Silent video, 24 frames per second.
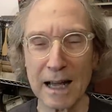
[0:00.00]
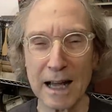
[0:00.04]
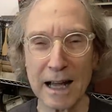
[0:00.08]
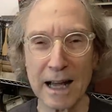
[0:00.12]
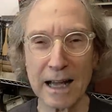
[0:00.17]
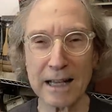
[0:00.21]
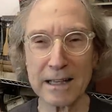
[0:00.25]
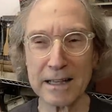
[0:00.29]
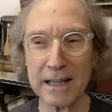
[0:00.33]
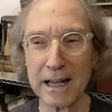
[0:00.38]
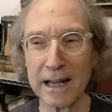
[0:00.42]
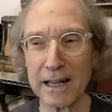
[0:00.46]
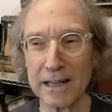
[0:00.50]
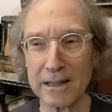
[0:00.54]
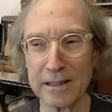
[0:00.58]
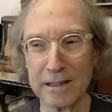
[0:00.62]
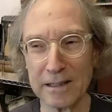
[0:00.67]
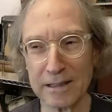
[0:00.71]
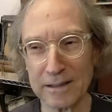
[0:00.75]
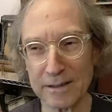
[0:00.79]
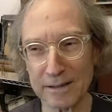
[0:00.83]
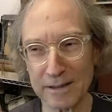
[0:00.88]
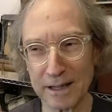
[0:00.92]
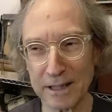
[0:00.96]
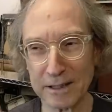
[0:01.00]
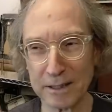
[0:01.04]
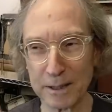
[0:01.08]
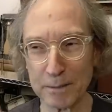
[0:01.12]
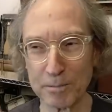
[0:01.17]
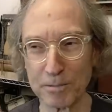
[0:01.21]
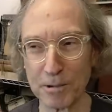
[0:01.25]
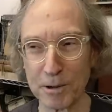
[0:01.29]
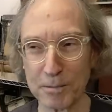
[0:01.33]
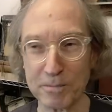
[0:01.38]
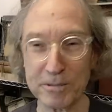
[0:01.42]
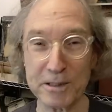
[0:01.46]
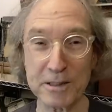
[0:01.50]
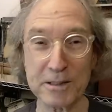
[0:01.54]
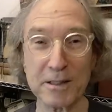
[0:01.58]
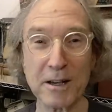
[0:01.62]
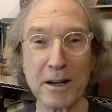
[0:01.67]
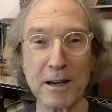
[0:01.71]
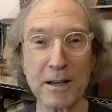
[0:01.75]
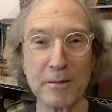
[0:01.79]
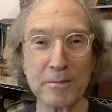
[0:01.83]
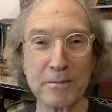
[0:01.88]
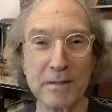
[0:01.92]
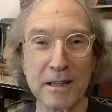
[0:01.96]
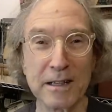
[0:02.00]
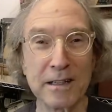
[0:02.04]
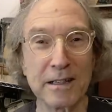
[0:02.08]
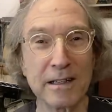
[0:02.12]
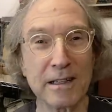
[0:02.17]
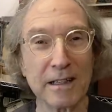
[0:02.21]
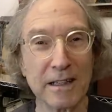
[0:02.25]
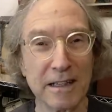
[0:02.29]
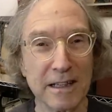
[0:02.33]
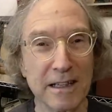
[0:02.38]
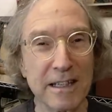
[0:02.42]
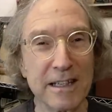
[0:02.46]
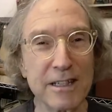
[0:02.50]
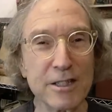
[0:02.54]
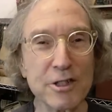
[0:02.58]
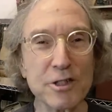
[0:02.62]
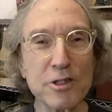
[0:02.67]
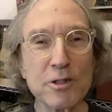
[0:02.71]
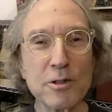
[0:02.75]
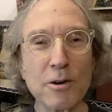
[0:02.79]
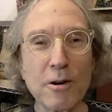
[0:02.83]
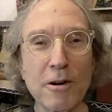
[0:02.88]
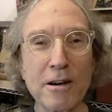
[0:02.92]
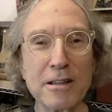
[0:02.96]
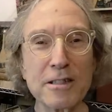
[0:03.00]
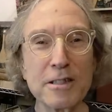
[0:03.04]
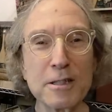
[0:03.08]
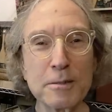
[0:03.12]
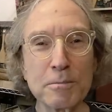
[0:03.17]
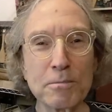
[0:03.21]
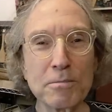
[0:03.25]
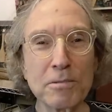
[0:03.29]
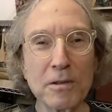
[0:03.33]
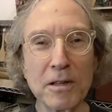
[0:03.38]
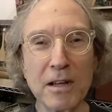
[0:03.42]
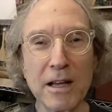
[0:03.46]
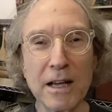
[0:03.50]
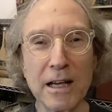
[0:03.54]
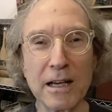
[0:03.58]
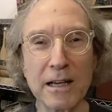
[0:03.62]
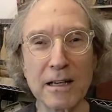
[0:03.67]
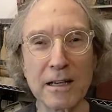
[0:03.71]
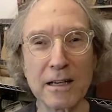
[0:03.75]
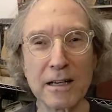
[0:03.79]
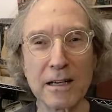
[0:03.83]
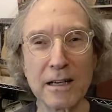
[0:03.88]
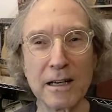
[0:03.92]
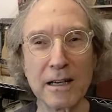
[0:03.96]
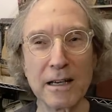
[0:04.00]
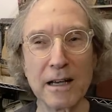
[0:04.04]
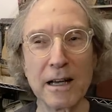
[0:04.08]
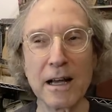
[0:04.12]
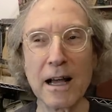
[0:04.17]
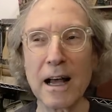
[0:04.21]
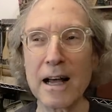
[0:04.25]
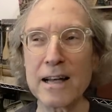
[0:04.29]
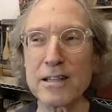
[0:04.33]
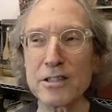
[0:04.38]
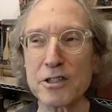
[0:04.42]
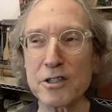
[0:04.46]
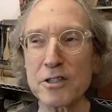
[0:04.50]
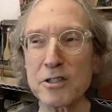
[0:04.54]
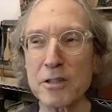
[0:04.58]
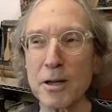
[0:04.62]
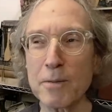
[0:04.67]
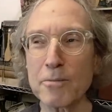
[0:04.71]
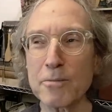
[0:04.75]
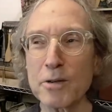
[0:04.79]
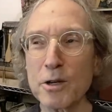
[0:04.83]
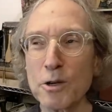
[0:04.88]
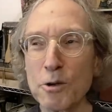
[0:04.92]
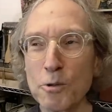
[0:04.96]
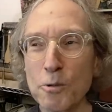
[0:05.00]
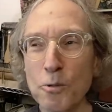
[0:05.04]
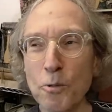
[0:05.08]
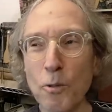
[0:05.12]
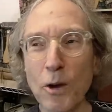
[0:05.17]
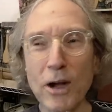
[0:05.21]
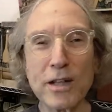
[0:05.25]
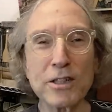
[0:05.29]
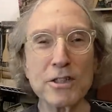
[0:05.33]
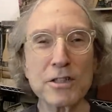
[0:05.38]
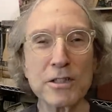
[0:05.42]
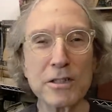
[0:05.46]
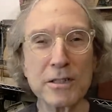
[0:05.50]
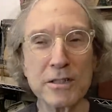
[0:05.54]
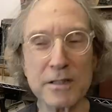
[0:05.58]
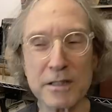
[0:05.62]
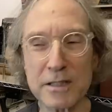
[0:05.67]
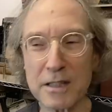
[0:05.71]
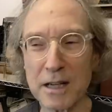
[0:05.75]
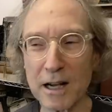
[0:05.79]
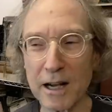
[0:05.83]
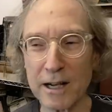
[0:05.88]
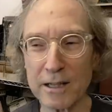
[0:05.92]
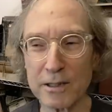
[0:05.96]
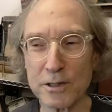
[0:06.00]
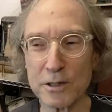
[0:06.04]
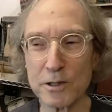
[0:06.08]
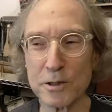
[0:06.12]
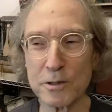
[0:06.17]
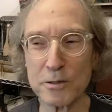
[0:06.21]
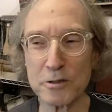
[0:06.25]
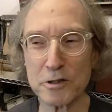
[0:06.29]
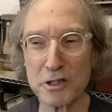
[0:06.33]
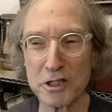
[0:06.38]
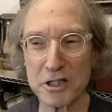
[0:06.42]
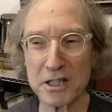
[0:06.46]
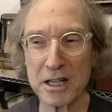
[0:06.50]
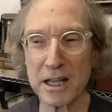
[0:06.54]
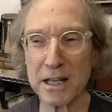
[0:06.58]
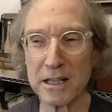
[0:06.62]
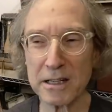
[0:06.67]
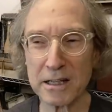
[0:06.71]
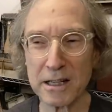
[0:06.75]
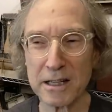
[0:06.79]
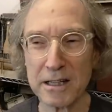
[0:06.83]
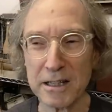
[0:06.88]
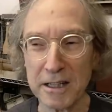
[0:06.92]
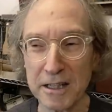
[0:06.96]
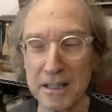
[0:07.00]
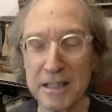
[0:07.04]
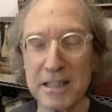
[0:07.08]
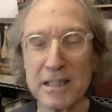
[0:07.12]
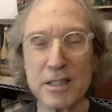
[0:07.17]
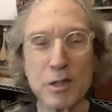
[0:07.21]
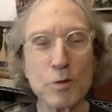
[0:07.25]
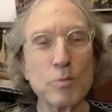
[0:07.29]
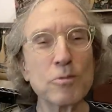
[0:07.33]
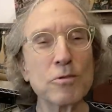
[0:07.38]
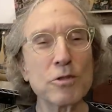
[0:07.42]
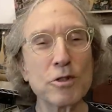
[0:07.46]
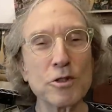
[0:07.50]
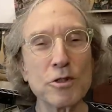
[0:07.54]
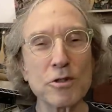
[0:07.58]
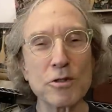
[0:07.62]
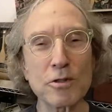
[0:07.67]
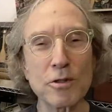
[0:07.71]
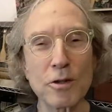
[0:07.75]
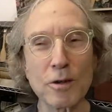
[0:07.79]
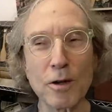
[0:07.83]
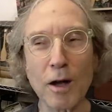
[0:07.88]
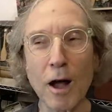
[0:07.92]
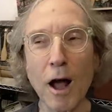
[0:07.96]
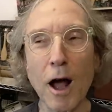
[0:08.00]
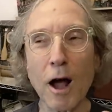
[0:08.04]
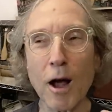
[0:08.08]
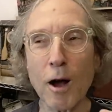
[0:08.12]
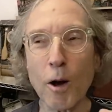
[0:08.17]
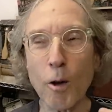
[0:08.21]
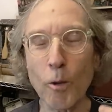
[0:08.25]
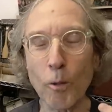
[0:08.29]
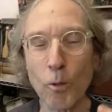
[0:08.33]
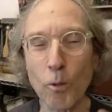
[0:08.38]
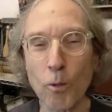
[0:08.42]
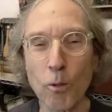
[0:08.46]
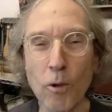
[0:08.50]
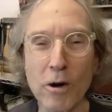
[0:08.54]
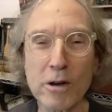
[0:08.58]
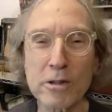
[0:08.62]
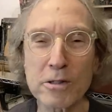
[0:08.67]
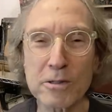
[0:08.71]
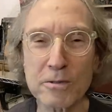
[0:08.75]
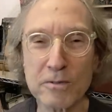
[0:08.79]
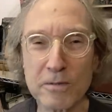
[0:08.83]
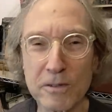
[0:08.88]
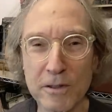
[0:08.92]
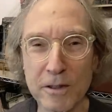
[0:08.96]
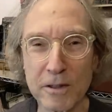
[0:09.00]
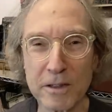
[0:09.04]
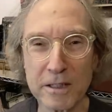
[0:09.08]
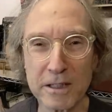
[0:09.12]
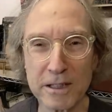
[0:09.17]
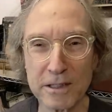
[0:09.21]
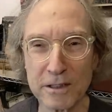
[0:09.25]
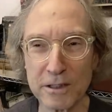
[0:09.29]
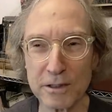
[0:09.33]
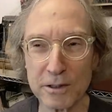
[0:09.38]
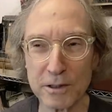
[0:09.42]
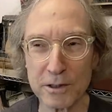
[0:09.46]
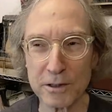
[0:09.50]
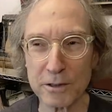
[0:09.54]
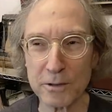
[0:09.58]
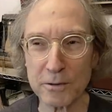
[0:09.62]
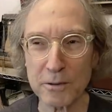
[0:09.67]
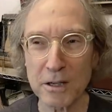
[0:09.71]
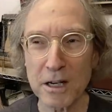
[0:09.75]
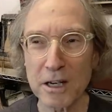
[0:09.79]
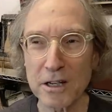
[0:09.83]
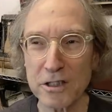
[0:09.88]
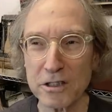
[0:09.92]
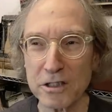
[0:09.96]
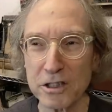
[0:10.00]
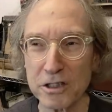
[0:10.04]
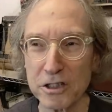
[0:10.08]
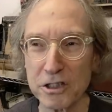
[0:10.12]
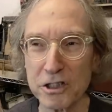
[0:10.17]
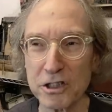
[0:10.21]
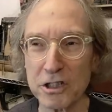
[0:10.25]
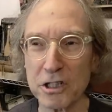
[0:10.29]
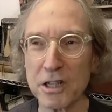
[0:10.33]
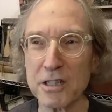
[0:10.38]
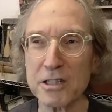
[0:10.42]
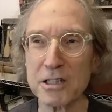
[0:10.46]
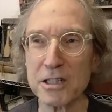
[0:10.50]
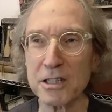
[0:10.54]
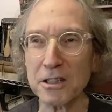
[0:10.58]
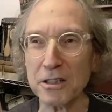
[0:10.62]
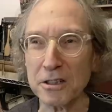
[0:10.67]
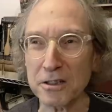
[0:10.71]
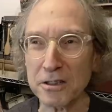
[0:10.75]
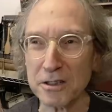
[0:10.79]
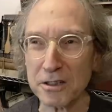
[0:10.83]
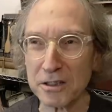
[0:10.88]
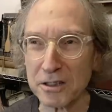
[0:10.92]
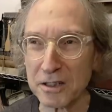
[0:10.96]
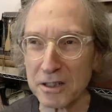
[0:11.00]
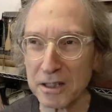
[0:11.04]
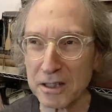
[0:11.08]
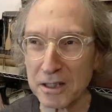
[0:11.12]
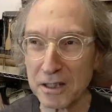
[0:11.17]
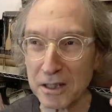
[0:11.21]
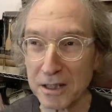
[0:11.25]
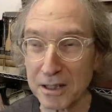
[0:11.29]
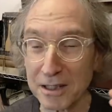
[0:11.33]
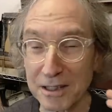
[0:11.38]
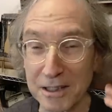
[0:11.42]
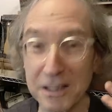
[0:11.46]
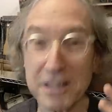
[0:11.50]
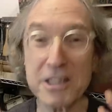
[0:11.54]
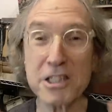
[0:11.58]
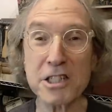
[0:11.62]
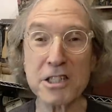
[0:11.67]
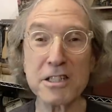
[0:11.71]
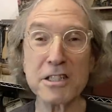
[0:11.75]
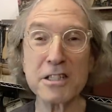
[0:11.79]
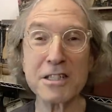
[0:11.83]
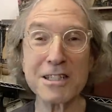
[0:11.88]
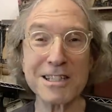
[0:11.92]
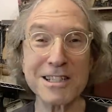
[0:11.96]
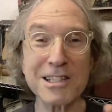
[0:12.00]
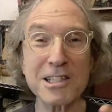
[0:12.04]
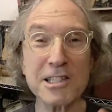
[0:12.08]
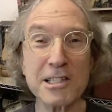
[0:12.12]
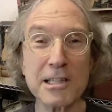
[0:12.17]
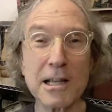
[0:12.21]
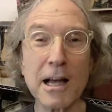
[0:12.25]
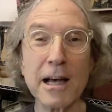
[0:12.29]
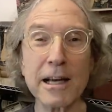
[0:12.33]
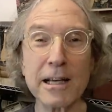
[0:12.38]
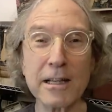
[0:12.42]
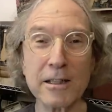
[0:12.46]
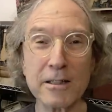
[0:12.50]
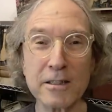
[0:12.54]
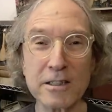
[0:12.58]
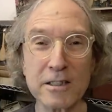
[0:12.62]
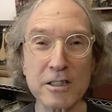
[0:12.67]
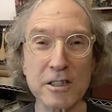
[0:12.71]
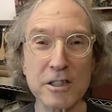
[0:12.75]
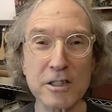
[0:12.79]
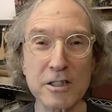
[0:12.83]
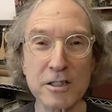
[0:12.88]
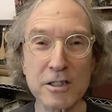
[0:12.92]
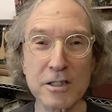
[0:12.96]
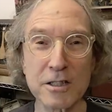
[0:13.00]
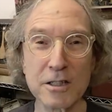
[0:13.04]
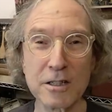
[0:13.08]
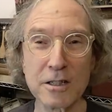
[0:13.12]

And then, at the appropriate time, he started to play. And someone who went to this concert said, this was a wonderful thing to do, to just listen to silence